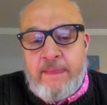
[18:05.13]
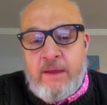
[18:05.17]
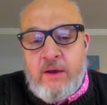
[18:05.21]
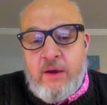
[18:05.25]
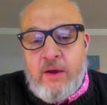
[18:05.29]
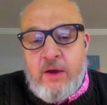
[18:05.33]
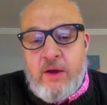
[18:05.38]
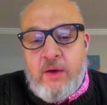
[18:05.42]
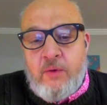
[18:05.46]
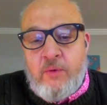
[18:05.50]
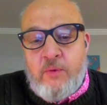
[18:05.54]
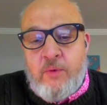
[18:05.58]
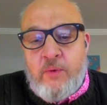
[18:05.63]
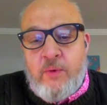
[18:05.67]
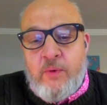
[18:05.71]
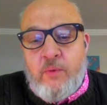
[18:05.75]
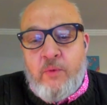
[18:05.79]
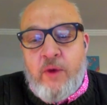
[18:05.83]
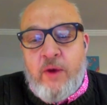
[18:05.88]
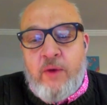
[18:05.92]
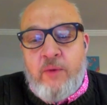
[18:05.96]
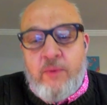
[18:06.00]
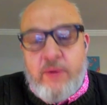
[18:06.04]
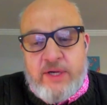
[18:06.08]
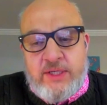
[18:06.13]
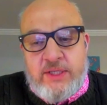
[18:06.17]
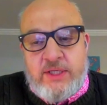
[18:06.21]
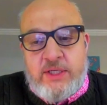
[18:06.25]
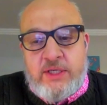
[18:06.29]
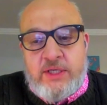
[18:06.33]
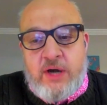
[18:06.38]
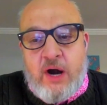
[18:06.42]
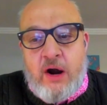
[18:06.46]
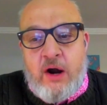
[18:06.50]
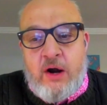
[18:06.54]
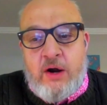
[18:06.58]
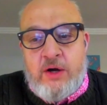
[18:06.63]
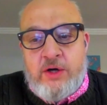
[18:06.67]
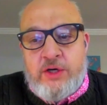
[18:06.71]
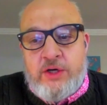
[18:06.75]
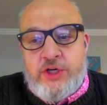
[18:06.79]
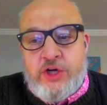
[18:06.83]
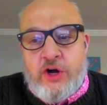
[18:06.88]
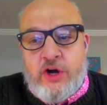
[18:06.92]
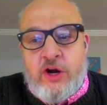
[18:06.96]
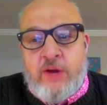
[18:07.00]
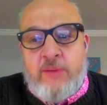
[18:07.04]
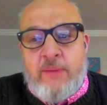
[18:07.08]
when we start
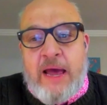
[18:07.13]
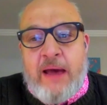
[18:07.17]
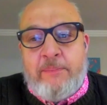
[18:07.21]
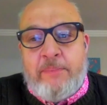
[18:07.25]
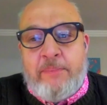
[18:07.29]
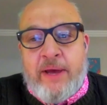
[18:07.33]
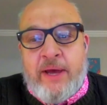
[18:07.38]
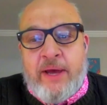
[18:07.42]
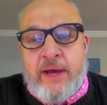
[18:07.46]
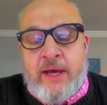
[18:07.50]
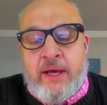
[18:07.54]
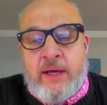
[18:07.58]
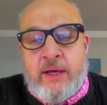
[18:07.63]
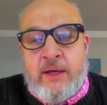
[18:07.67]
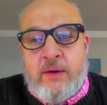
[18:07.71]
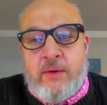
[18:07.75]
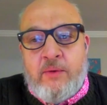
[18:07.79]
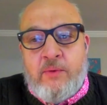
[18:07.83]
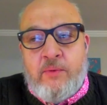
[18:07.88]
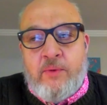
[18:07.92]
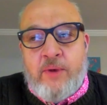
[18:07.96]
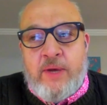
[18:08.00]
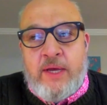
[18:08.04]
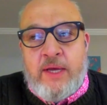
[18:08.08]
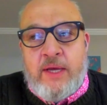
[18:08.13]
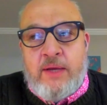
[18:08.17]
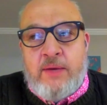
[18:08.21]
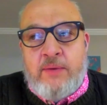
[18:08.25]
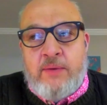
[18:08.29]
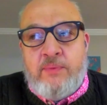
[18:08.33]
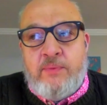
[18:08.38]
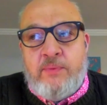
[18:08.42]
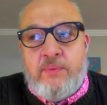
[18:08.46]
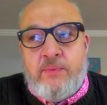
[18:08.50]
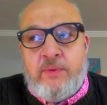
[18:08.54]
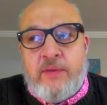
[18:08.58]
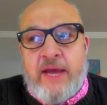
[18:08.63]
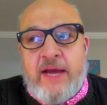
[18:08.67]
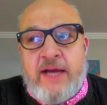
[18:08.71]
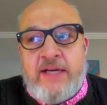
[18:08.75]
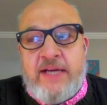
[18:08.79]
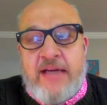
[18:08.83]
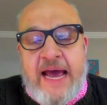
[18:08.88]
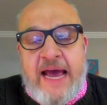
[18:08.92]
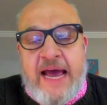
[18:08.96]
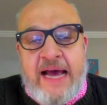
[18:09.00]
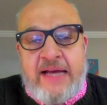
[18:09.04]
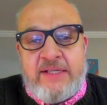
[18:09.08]
journey mapping, we like
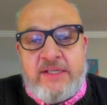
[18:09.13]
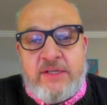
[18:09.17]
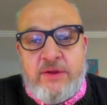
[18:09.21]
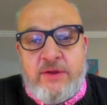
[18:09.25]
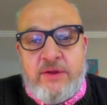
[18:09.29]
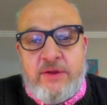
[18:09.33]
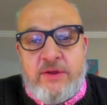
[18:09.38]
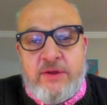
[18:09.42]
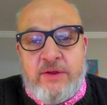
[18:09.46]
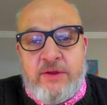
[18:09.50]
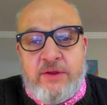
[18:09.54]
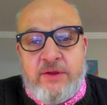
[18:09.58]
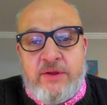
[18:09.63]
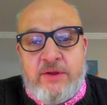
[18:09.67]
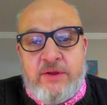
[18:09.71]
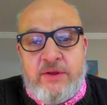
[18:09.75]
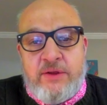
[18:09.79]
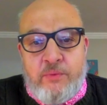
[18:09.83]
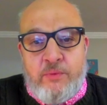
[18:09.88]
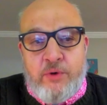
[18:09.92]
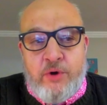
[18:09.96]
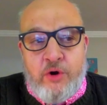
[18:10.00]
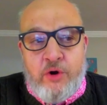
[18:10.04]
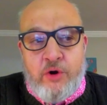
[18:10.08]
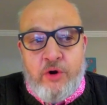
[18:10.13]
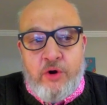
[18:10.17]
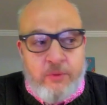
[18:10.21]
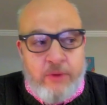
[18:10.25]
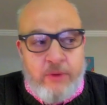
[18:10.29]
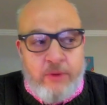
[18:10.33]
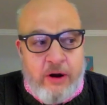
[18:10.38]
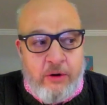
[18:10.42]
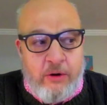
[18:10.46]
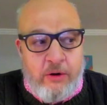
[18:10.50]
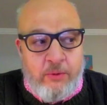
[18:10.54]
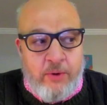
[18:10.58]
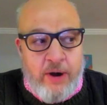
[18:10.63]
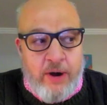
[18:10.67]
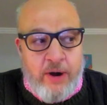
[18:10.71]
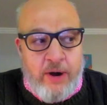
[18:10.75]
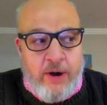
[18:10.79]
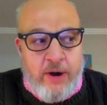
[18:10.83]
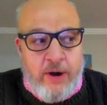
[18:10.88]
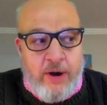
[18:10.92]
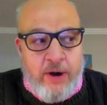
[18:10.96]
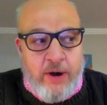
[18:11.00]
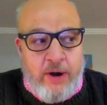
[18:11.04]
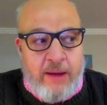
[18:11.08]
to ask the room, do a round
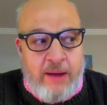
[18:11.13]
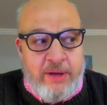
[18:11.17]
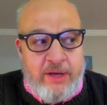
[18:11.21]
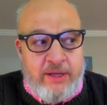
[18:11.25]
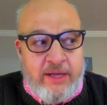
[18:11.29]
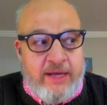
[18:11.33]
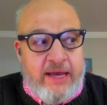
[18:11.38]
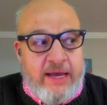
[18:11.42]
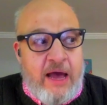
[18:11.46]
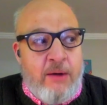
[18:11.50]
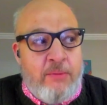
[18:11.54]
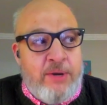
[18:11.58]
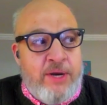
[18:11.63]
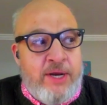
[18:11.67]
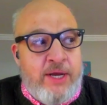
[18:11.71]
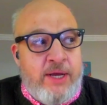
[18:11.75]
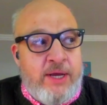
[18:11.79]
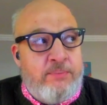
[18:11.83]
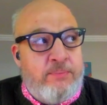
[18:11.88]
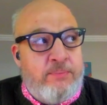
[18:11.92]
robin, like how many